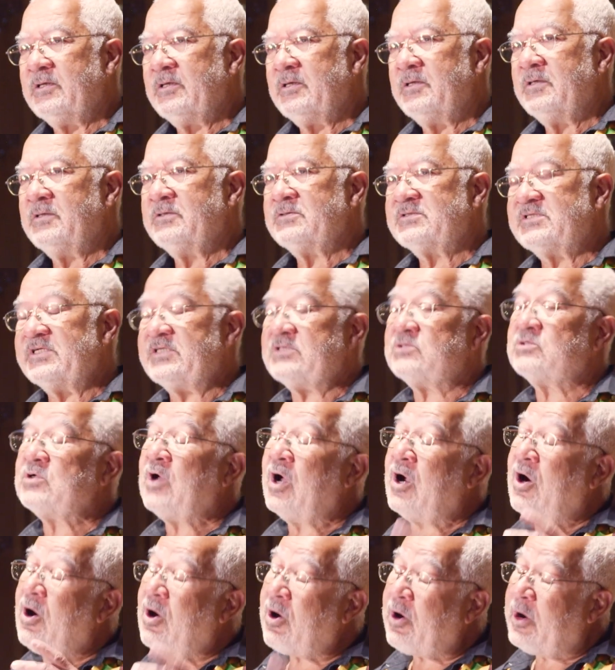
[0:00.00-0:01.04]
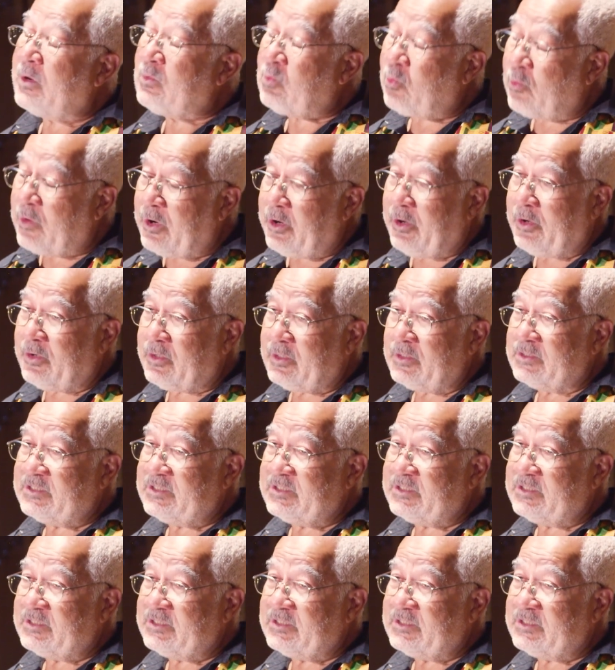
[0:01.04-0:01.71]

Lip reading: such hard work.